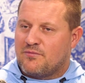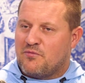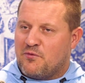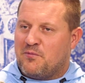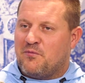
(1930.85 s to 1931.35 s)

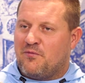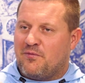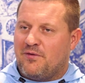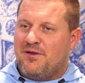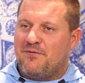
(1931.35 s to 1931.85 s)

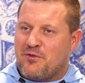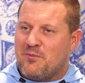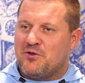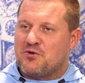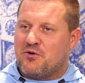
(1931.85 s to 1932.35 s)
For
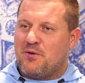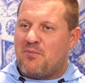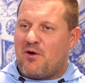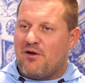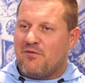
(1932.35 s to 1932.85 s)
the majority
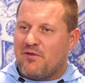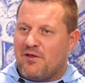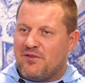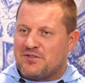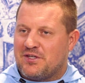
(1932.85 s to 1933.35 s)
part
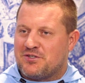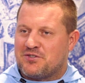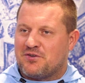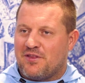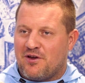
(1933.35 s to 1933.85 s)
of this
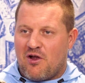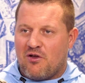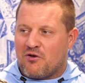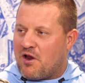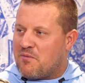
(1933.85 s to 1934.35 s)
industry, they're
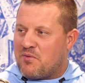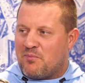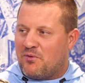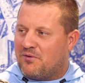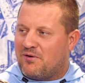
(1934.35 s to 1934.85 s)
all great
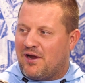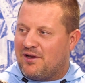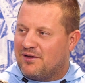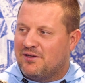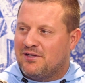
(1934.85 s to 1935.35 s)
people,
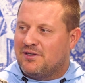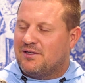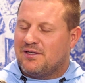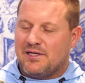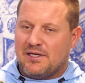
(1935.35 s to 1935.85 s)
right?
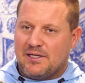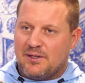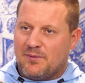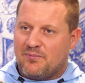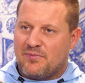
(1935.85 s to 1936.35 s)

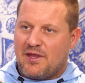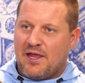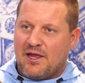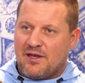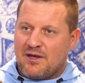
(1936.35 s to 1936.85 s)

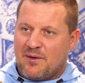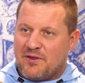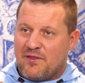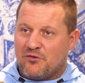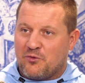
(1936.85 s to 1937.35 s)
And I
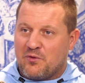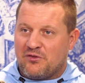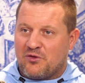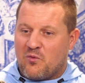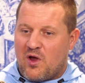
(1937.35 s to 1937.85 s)
mean, there's a
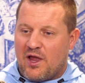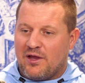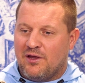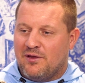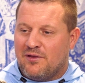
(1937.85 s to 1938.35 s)
reason
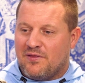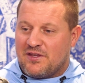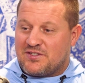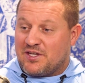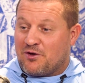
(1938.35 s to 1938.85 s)
why
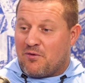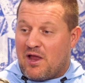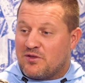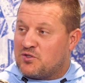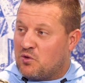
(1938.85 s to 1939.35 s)
they stick
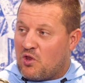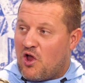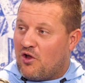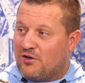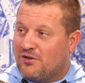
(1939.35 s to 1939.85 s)
around so
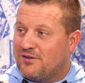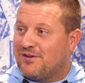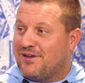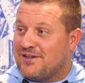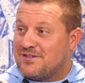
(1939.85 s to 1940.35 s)
long,
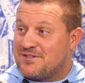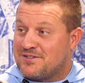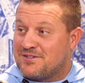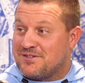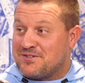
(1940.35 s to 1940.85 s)

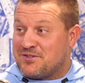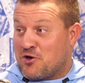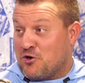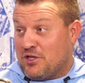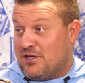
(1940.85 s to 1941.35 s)
is because
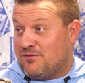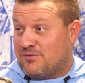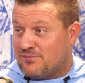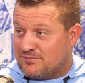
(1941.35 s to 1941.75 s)
it's hard to leave.